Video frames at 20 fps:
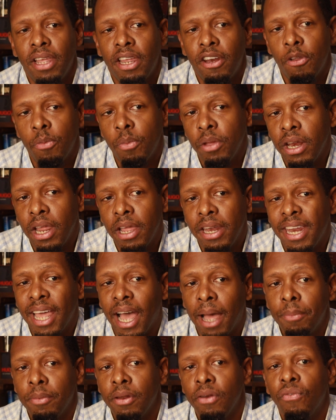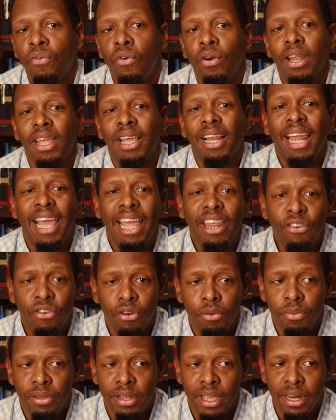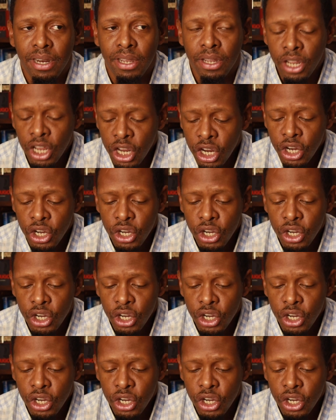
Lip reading: that has been adopted for a classroom setting